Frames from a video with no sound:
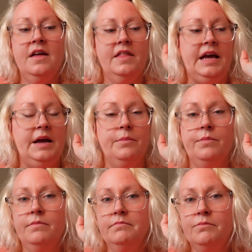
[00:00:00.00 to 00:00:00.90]
they
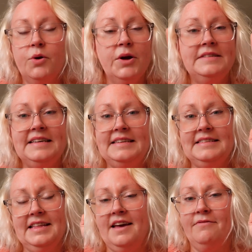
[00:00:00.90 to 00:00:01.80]
process
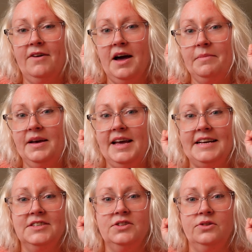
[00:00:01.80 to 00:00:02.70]
their fibre
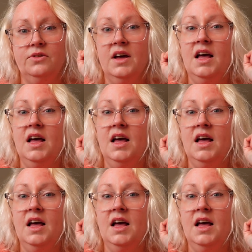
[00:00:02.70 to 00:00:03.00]
into